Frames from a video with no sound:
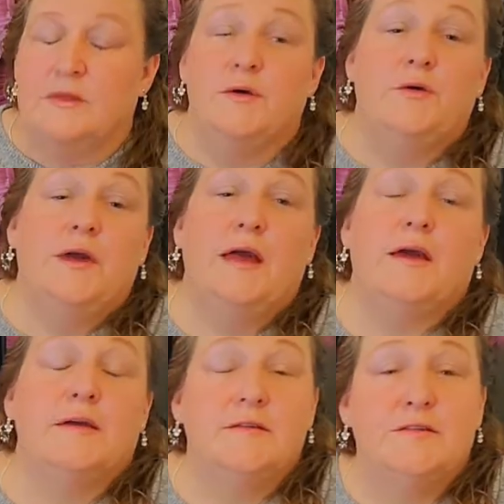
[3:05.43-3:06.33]

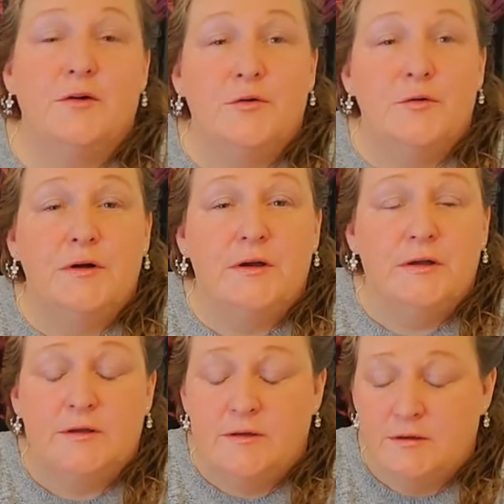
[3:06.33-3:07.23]
Okay, so
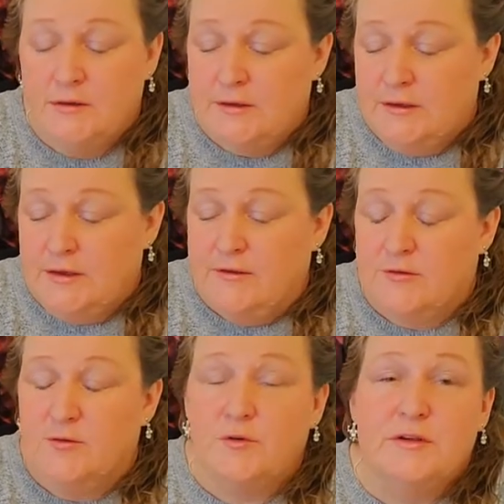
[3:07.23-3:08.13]
it's
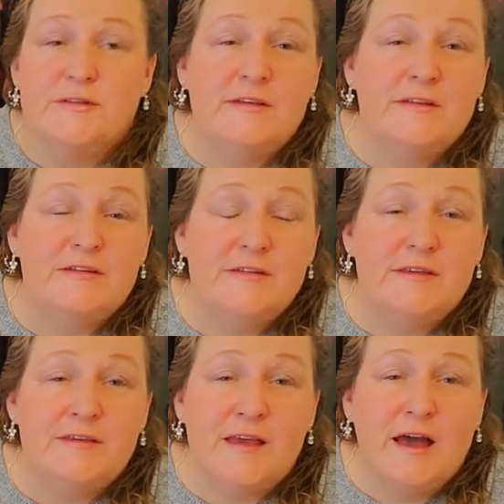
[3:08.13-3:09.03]
cool because each of
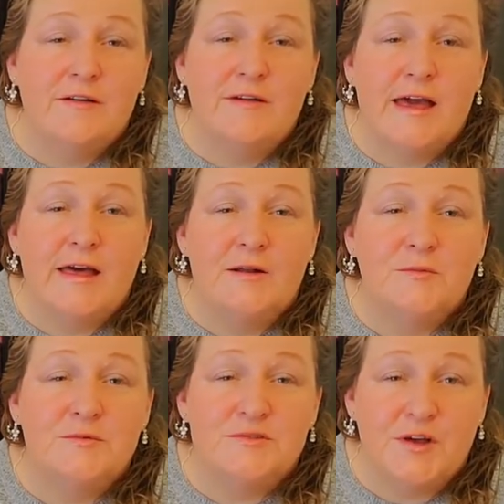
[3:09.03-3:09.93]
these have
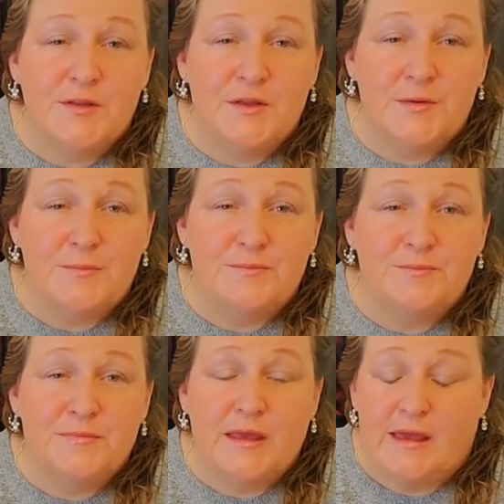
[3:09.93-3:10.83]
animals on them,
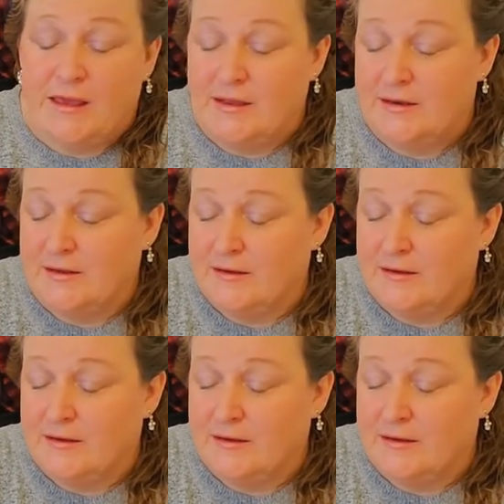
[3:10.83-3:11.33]
and